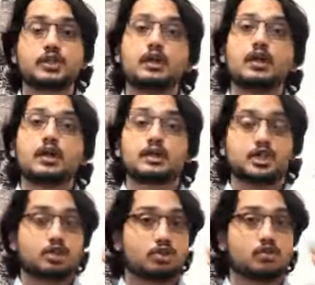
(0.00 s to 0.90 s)
She
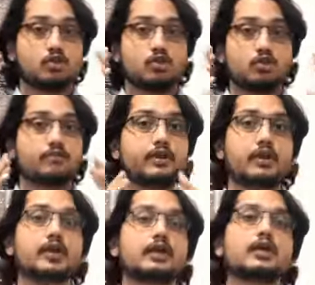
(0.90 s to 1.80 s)
she talks
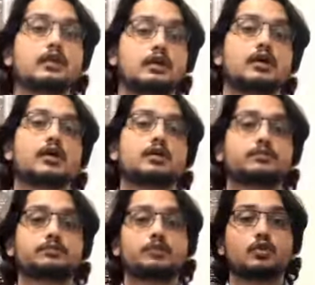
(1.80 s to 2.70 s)
confidently, uh,
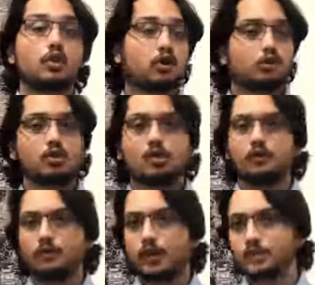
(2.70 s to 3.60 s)
not
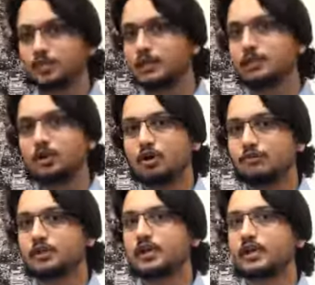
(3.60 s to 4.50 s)
not extremely
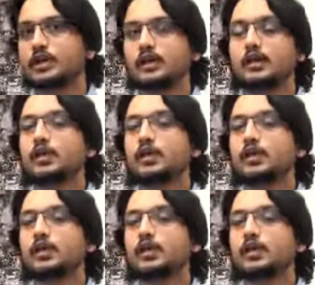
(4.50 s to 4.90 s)
confidently,